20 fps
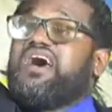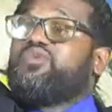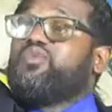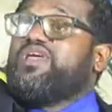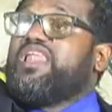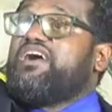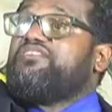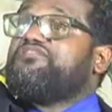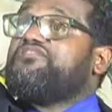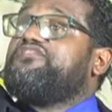
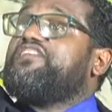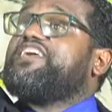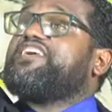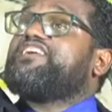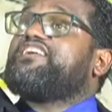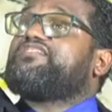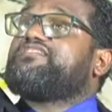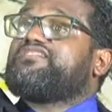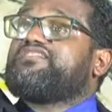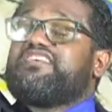will afflict
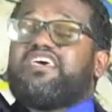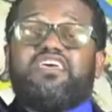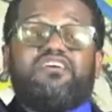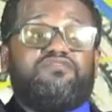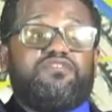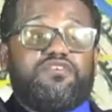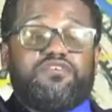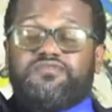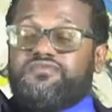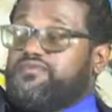you to save
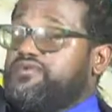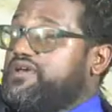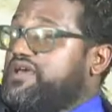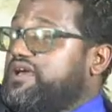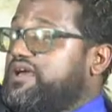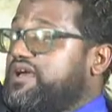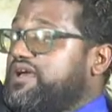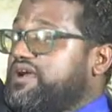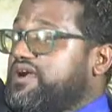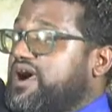you.
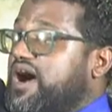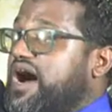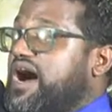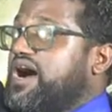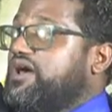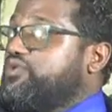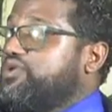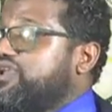God will